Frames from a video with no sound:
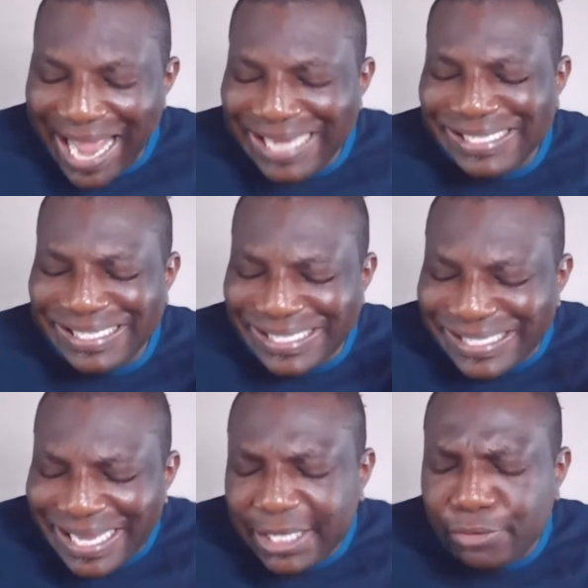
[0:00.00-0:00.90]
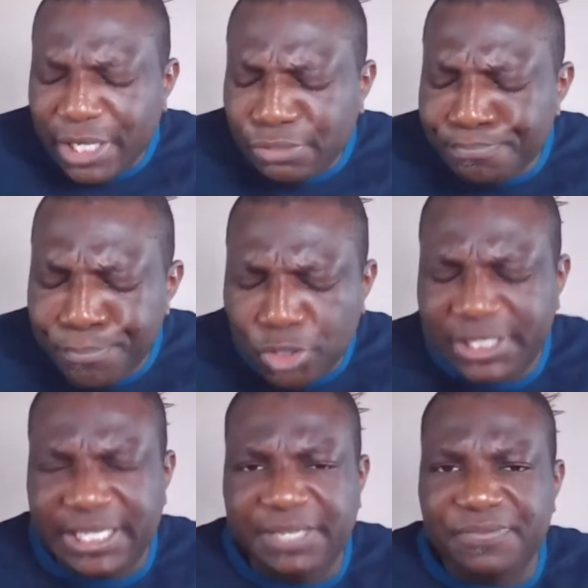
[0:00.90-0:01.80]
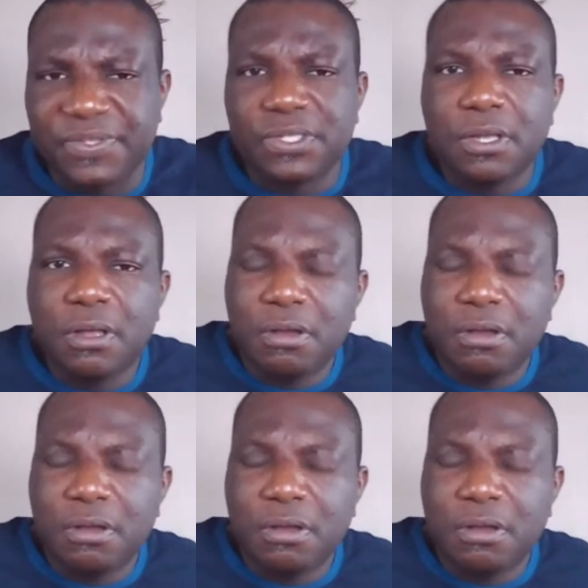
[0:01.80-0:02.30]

and secret motives